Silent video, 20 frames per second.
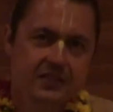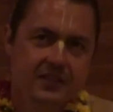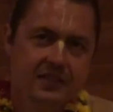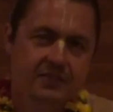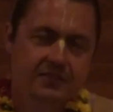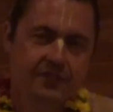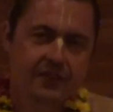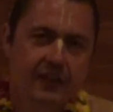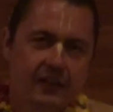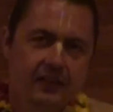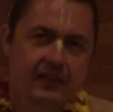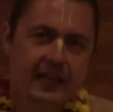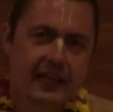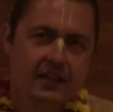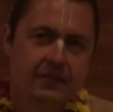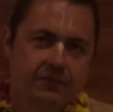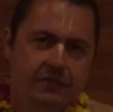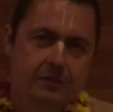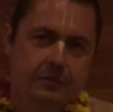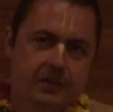He fell
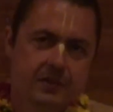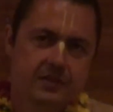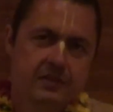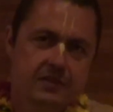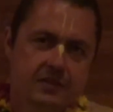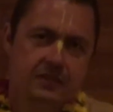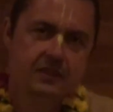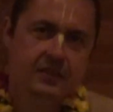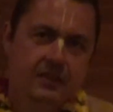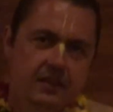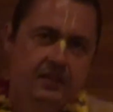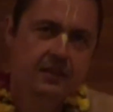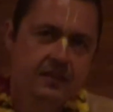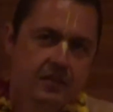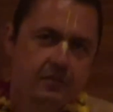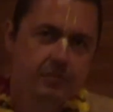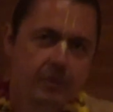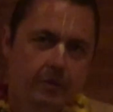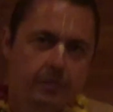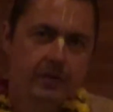down from his
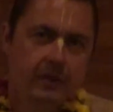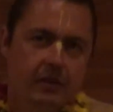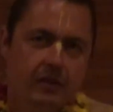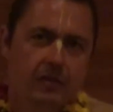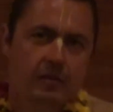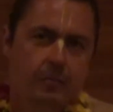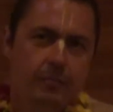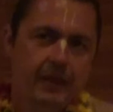Brahminical